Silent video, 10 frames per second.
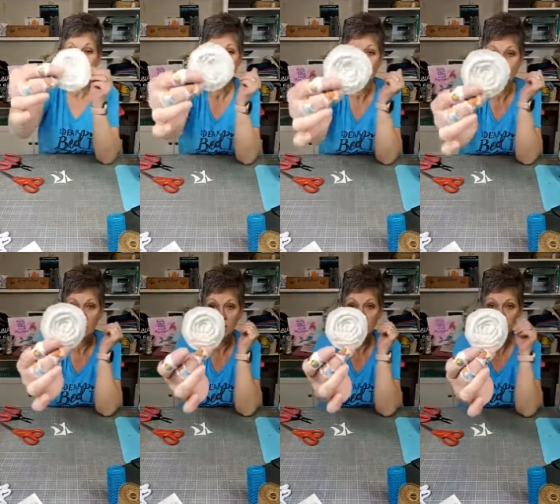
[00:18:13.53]
So
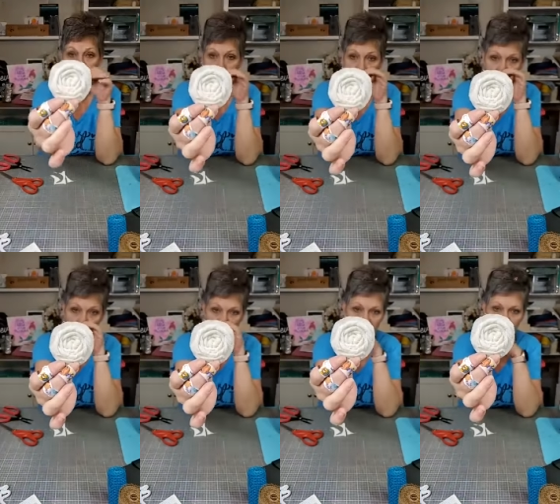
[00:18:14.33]
there it is
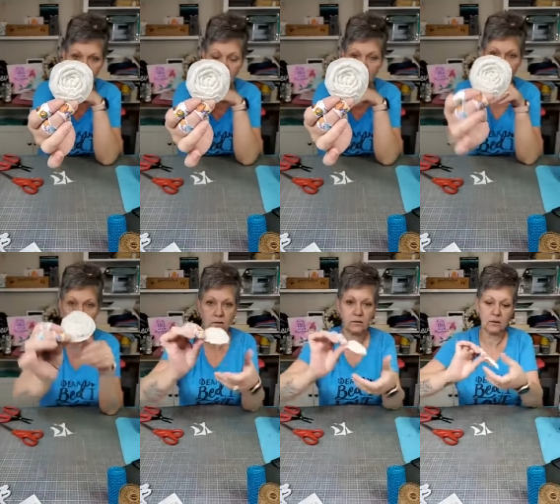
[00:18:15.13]
without
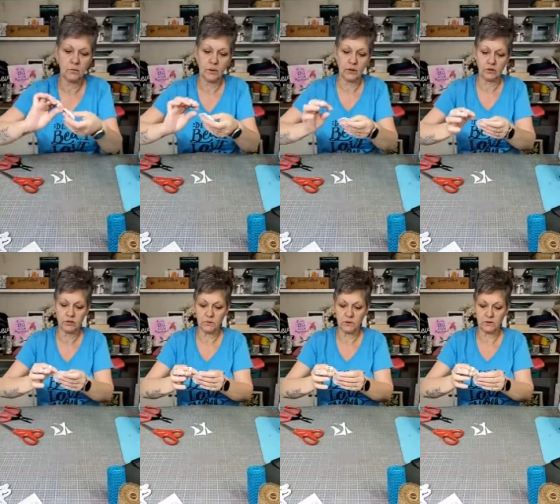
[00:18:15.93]
any
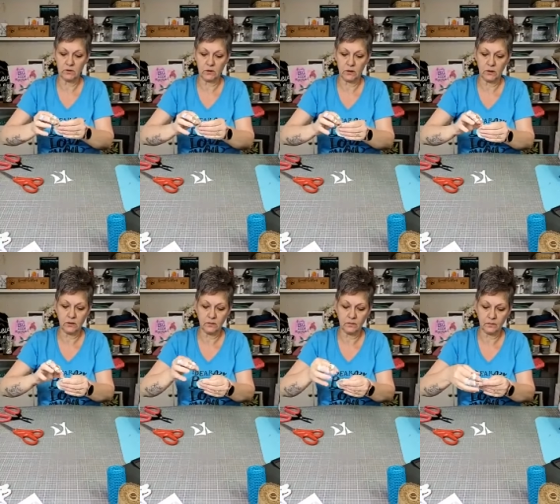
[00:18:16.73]
embellishments on it.